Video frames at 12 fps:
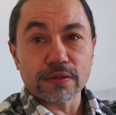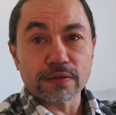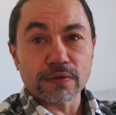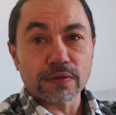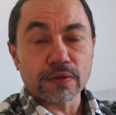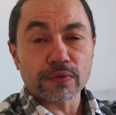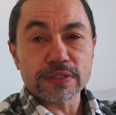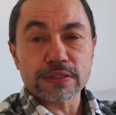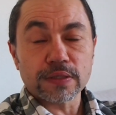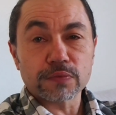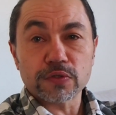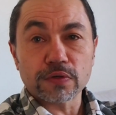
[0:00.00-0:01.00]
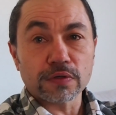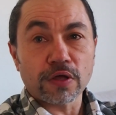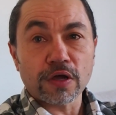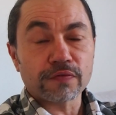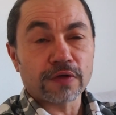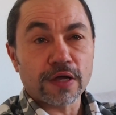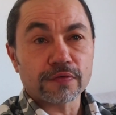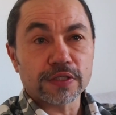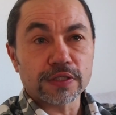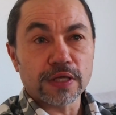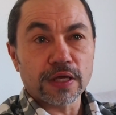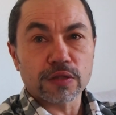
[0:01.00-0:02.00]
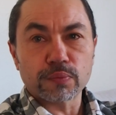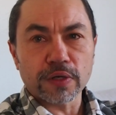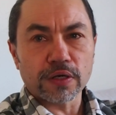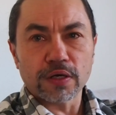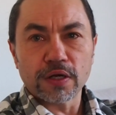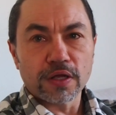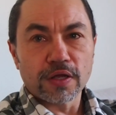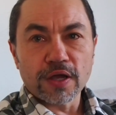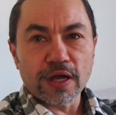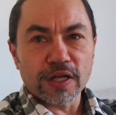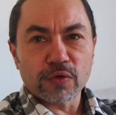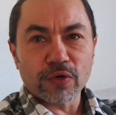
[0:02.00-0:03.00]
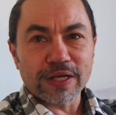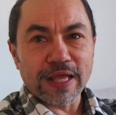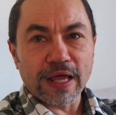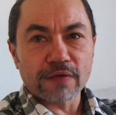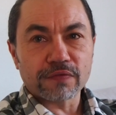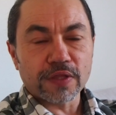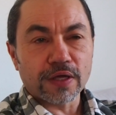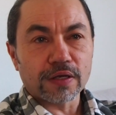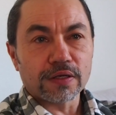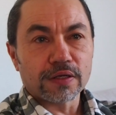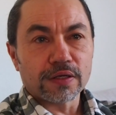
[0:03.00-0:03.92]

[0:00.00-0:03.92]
you know, there is some sort of life after death, but I didn't really have that